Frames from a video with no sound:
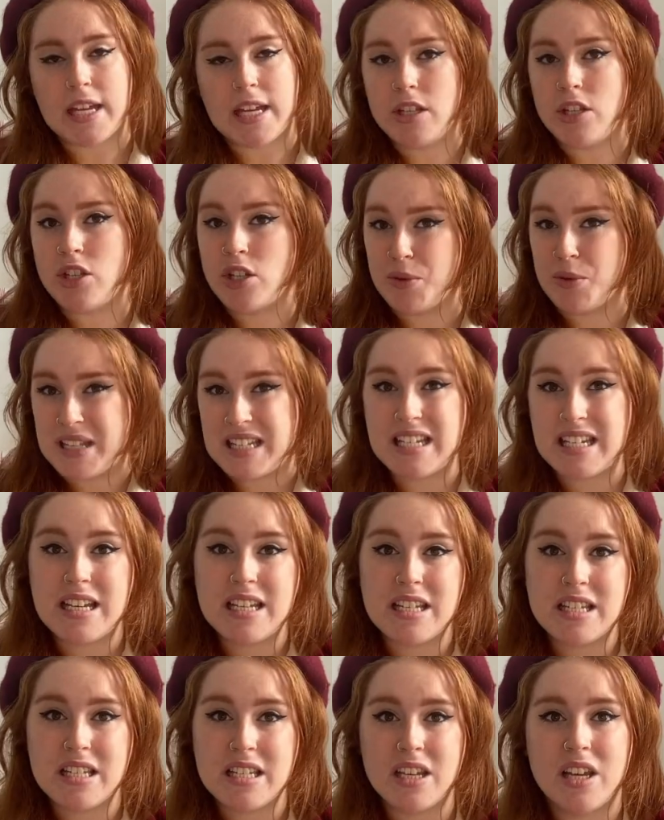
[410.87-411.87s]
into a
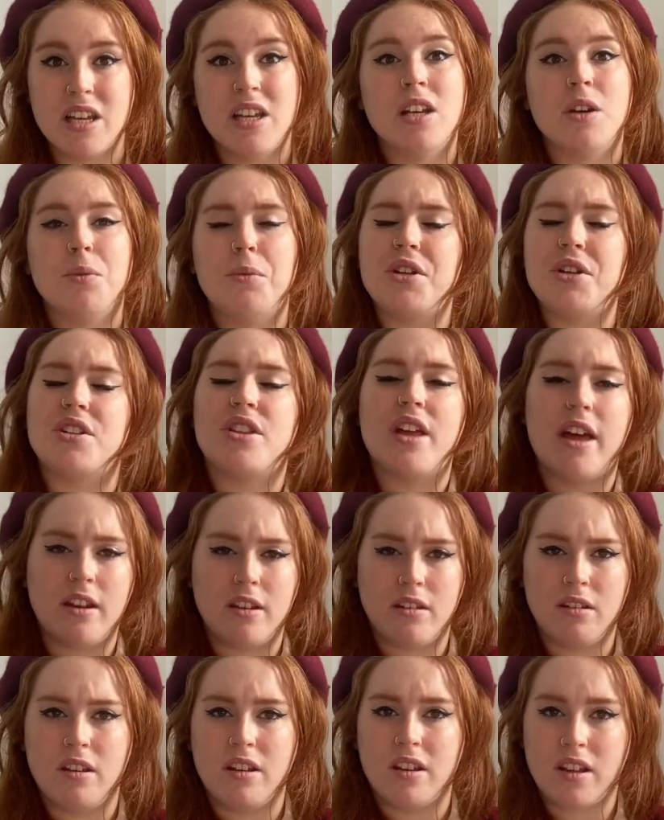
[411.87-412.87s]
disc, which
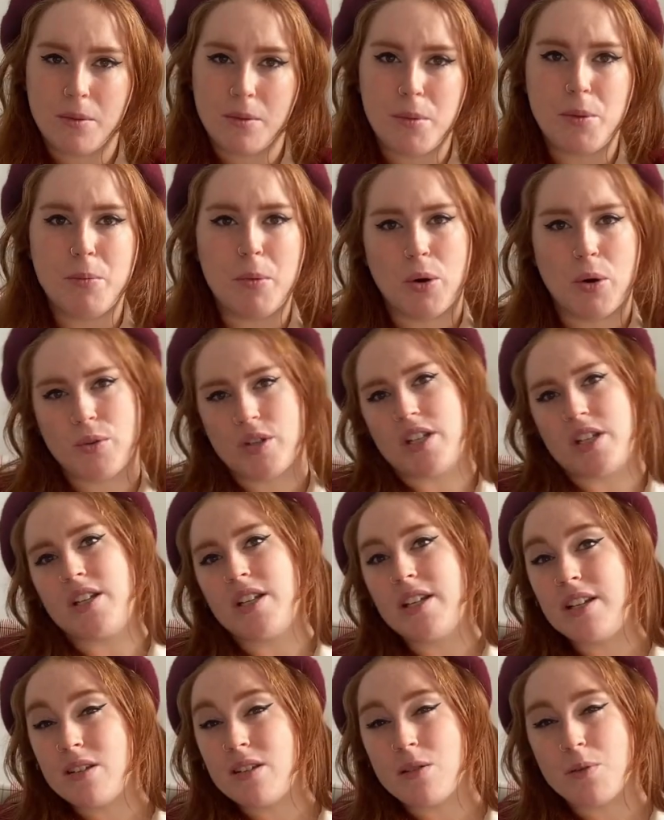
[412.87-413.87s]
then can be moulded
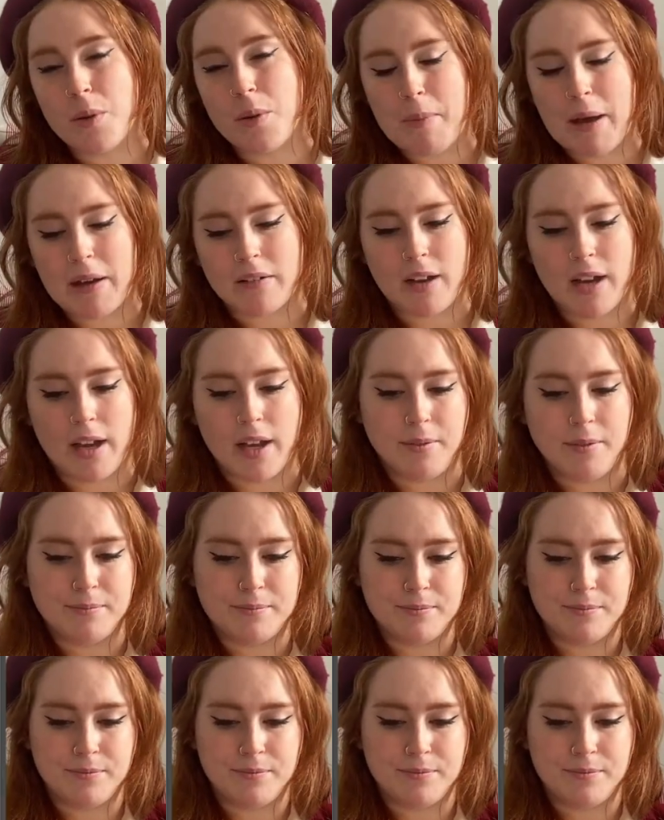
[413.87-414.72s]
into a beret.